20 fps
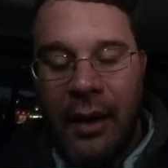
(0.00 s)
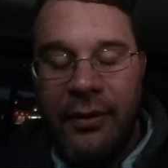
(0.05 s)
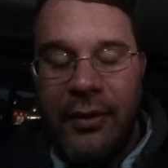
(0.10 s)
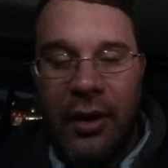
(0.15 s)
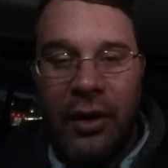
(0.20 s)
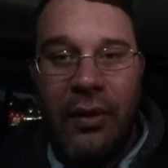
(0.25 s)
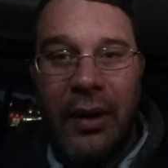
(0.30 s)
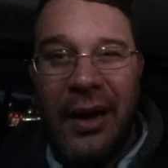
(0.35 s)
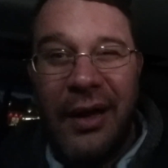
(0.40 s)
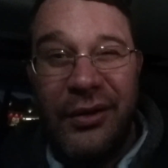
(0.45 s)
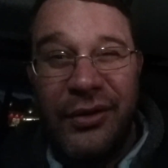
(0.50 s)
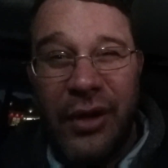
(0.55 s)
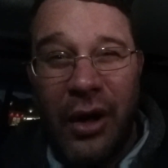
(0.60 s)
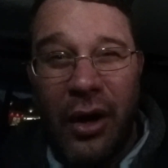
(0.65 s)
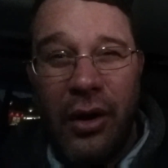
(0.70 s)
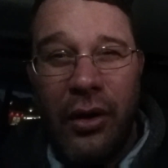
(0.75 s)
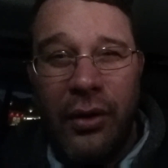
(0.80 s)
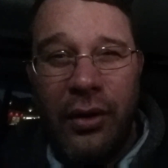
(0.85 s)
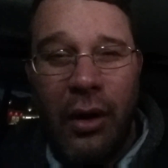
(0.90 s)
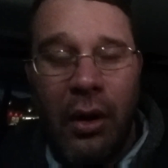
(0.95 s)
the crowd
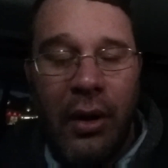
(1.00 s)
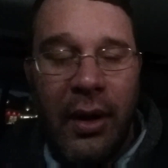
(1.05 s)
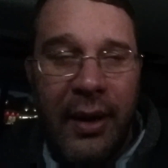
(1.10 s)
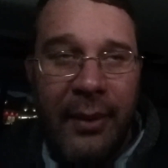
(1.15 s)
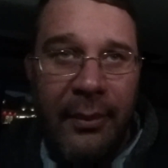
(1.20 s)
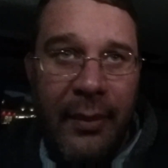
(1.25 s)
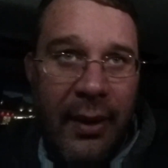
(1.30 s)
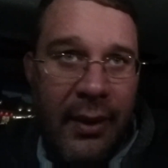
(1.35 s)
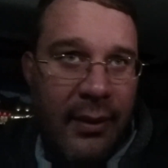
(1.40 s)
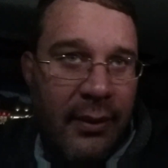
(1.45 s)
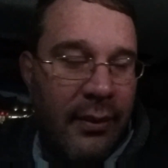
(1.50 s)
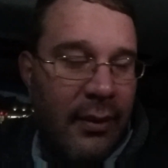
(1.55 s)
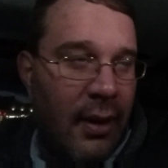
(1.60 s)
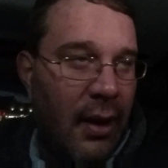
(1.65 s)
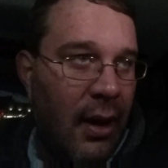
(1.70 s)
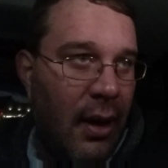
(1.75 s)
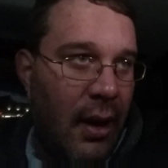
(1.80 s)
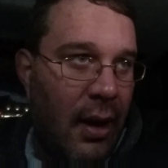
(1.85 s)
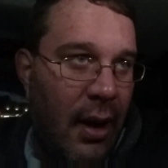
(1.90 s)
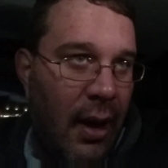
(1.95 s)
turned on him, and
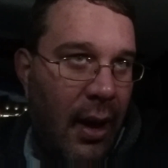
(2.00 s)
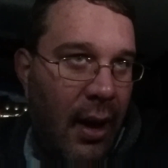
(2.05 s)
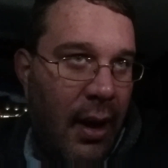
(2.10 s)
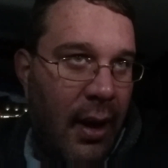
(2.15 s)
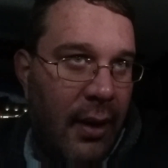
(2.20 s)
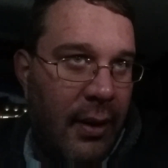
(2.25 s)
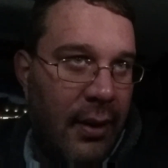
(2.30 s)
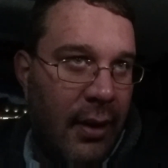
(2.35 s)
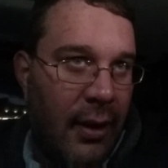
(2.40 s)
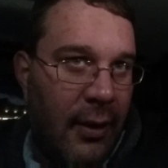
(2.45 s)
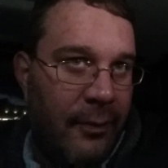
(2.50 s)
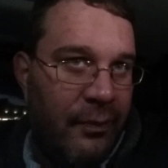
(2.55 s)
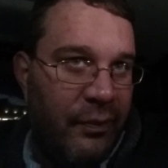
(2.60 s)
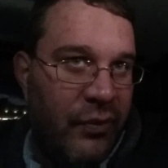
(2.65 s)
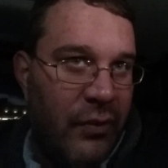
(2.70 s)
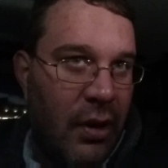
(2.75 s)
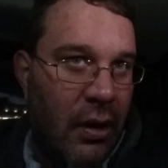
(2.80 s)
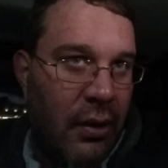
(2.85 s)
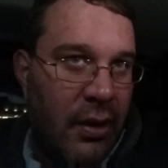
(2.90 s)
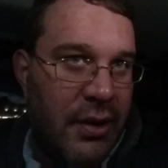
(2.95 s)

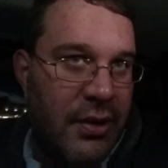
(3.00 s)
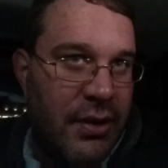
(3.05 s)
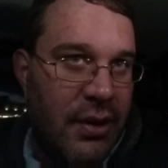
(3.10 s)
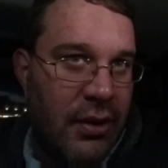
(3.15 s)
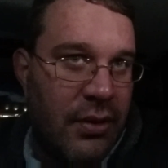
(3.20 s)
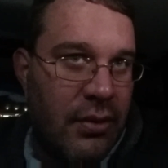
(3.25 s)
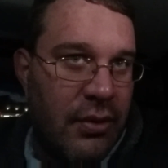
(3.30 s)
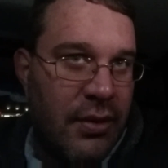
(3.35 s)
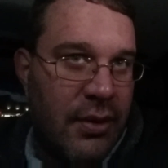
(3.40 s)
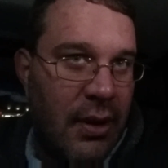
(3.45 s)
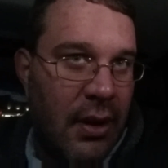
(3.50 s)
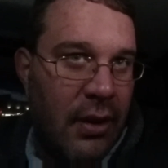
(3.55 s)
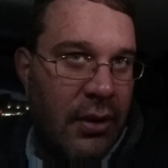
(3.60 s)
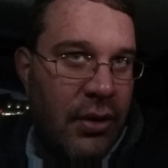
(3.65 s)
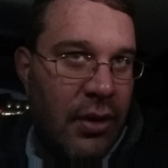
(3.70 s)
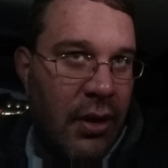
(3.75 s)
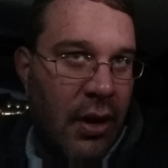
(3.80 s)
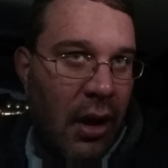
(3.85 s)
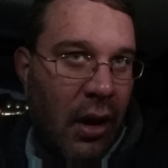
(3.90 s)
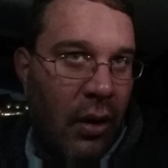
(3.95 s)
his sister
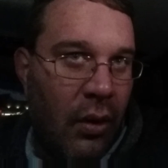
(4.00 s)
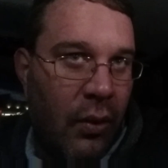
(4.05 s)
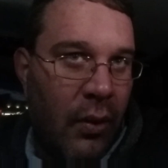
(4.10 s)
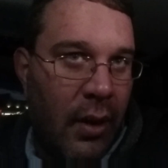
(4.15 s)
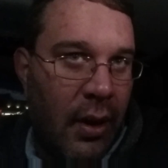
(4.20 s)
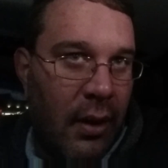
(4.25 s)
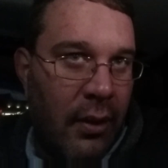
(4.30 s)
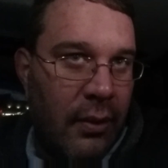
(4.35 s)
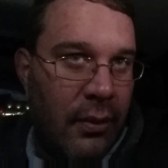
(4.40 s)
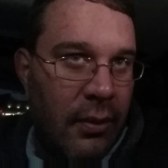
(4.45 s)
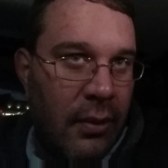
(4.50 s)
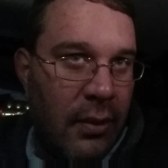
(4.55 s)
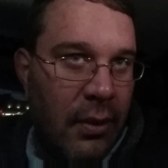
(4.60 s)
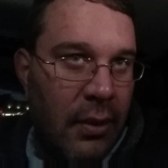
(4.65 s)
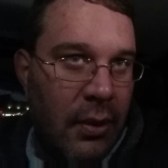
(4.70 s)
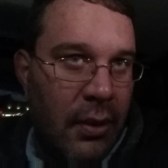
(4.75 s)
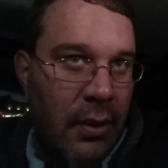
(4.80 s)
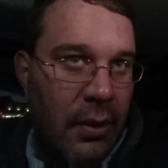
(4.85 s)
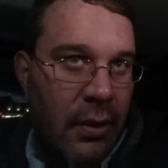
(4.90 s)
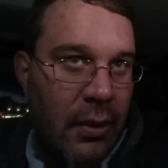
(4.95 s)
said,
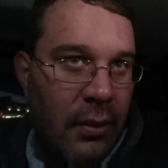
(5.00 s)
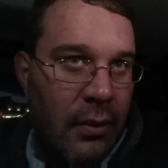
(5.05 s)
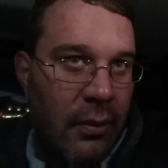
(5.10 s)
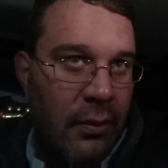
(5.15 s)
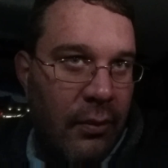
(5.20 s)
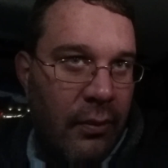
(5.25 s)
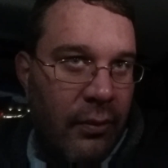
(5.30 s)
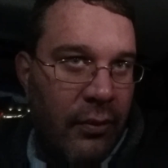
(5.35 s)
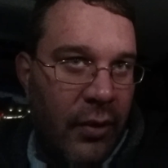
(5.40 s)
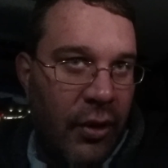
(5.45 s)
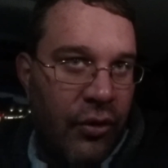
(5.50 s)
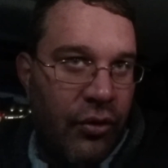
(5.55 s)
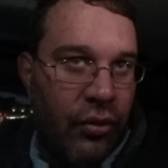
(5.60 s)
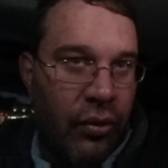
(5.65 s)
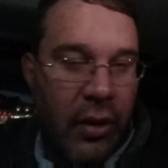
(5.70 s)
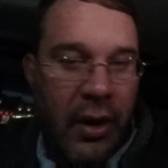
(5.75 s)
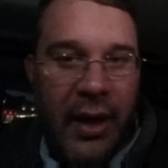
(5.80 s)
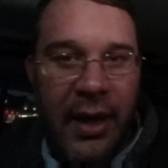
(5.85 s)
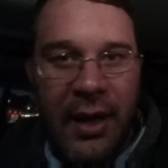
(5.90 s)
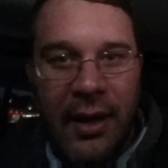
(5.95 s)
the
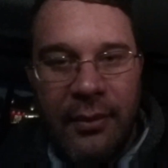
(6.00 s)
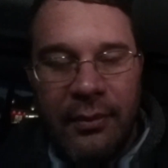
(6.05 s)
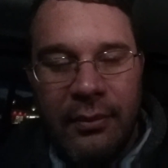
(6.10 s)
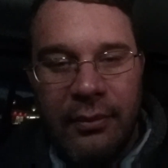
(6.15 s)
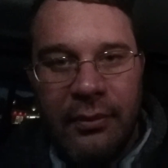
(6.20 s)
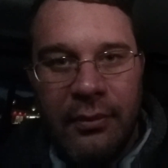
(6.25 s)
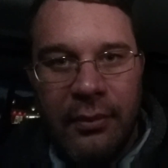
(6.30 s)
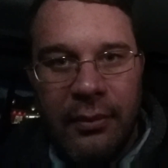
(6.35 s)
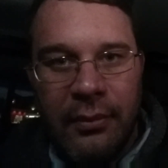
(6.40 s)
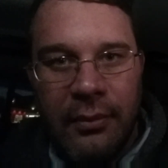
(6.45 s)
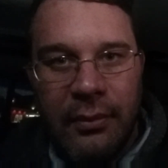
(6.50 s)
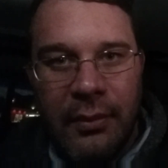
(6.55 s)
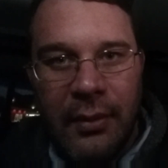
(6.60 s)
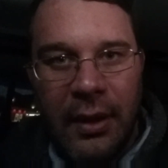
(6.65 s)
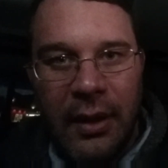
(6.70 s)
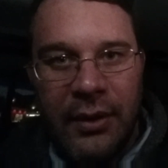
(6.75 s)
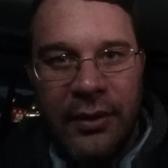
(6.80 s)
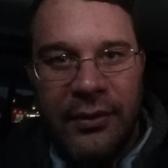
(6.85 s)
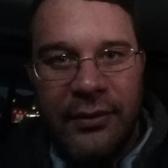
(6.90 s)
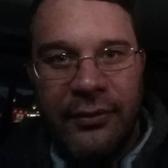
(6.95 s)
dream
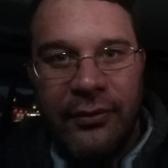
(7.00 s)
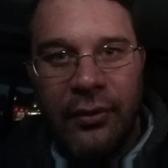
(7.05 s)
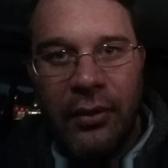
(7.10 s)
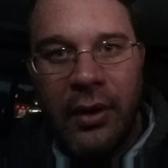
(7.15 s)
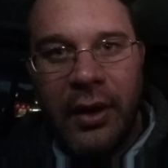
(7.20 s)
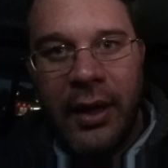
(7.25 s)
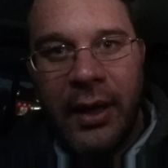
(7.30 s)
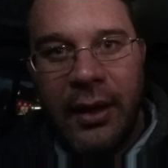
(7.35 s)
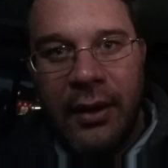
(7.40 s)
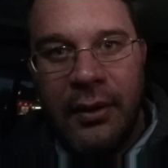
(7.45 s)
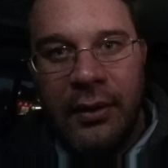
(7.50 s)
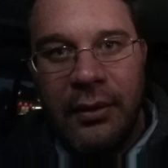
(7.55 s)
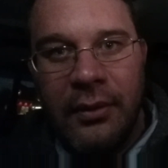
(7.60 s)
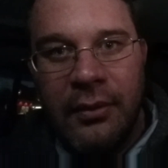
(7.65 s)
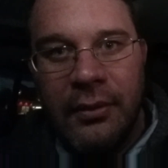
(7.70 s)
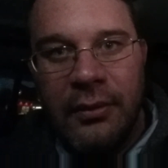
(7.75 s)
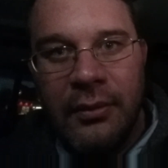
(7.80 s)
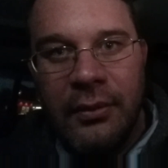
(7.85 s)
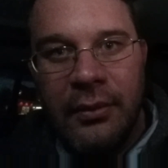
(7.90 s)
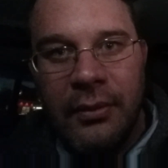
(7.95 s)
is free,
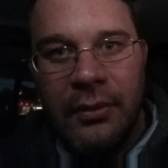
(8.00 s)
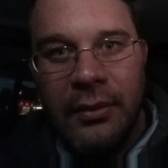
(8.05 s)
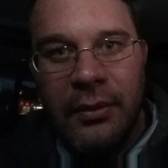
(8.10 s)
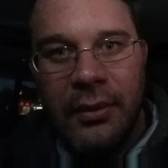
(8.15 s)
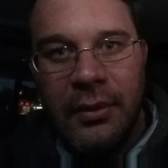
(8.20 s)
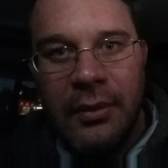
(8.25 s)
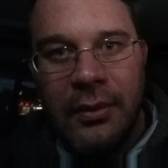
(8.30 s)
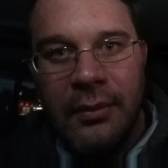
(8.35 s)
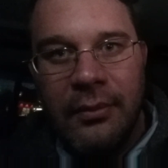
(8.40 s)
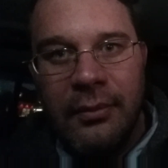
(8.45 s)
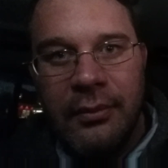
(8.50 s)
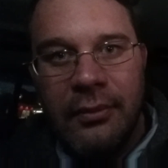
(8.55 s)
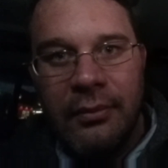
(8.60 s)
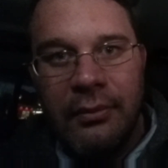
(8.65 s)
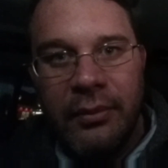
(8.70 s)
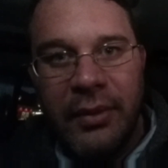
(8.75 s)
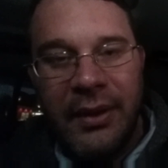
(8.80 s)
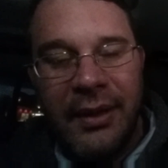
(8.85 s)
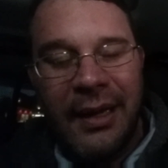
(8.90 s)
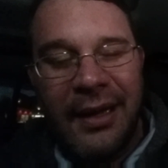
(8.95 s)

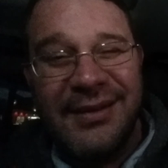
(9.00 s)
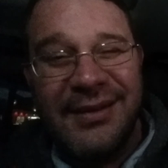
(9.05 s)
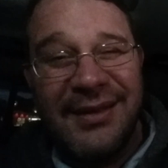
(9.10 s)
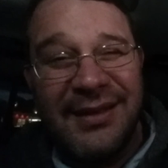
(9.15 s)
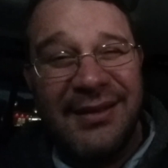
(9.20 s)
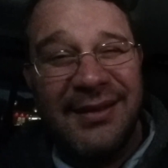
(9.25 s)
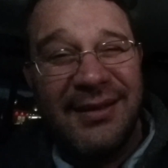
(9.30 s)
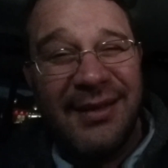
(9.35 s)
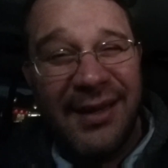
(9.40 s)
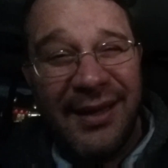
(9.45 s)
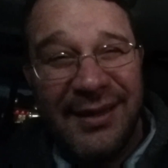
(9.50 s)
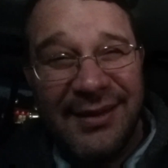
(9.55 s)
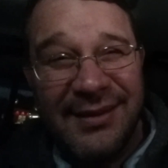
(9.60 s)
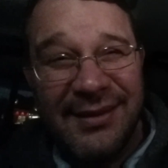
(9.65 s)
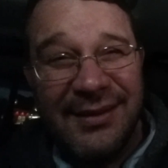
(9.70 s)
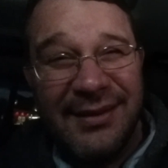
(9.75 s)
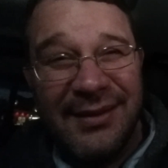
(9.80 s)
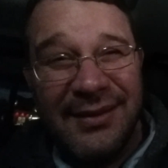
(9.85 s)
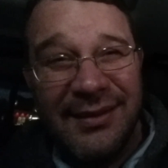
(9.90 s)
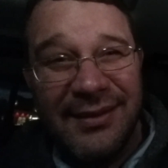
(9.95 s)
but
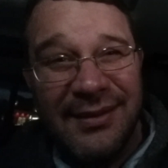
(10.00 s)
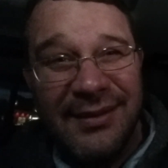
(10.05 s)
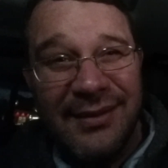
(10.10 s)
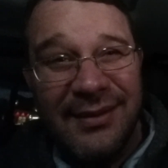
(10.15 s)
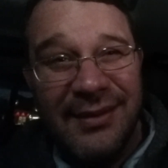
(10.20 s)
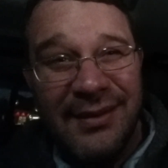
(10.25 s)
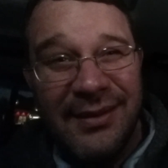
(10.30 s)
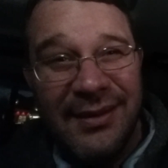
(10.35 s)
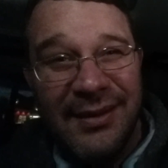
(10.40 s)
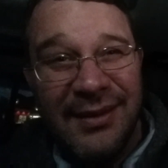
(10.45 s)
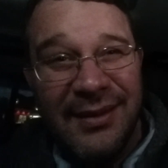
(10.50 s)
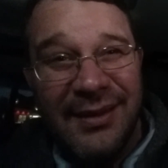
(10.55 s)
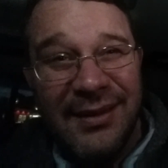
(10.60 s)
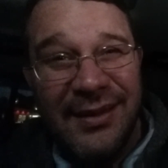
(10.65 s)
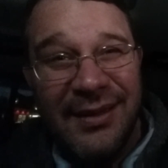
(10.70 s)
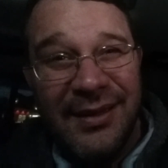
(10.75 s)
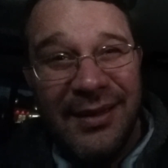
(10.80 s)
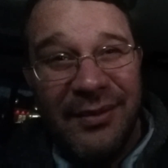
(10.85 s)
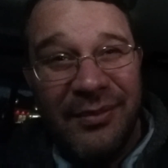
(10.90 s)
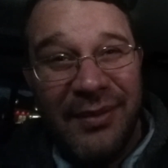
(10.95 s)
success,
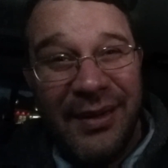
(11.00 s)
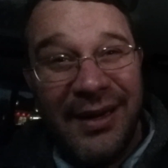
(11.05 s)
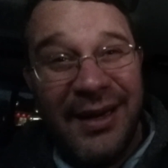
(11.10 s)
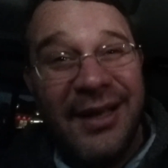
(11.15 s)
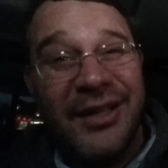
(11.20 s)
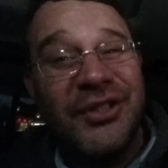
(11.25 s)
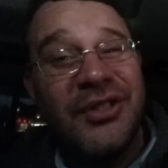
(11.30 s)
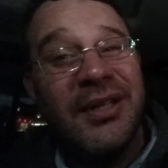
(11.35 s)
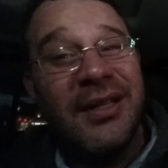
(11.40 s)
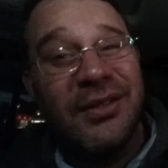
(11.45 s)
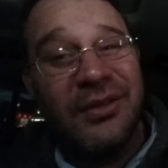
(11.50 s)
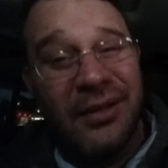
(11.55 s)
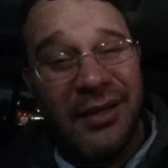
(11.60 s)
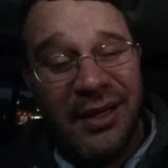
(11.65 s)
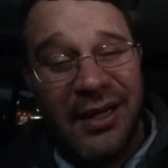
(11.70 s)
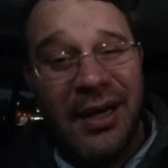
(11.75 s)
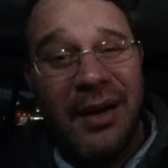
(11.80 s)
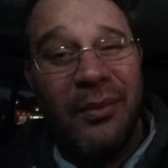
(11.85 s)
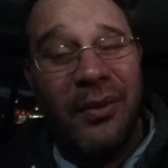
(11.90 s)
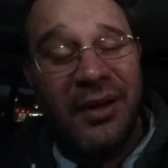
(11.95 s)
and that shit's
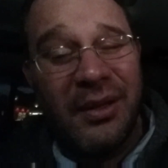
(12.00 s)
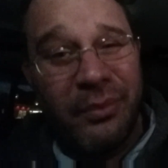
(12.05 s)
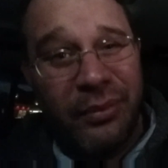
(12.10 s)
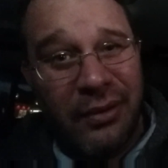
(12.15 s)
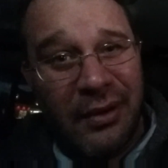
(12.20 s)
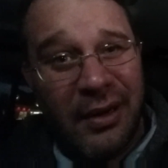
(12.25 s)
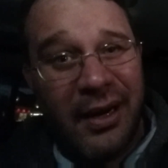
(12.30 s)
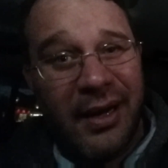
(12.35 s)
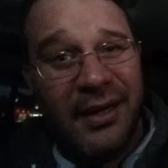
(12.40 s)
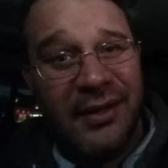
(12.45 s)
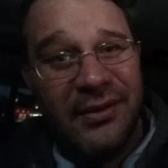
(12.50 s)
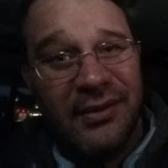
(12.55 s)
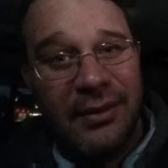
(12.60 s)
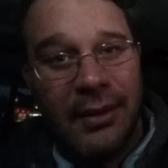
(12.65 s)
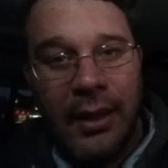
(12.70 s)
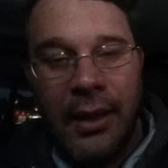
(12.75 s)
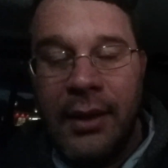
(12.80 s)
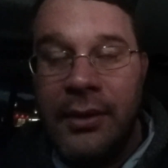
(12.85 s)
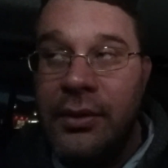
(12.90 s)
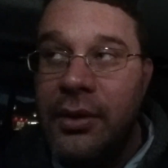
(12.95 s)
gonna come with a price.
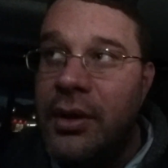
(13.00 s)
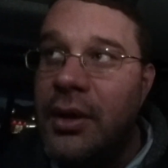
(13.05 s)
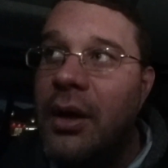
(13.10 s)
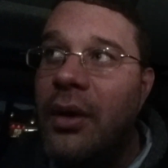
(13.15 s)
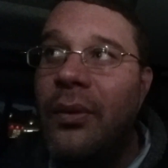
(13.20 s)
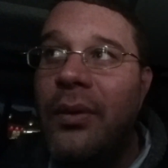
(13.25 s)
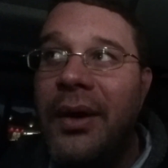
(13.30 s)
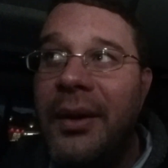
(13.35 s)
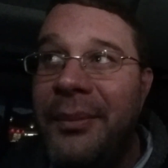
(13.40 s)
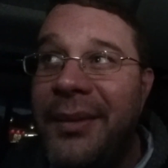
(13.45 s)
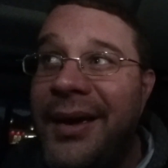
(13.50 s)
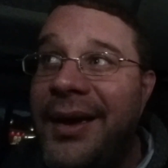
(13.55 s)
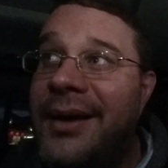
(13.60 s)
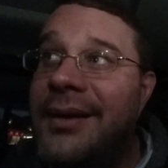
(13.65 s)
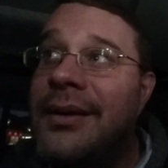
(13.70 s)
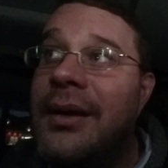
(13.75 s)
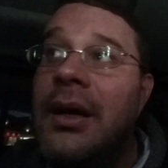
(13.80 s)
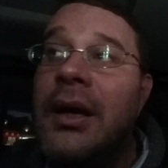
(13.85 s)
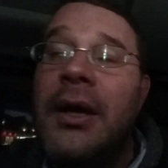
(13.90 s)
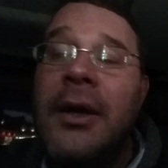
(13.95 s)
And you know what,
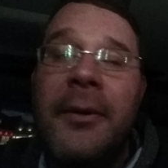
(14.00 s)
man?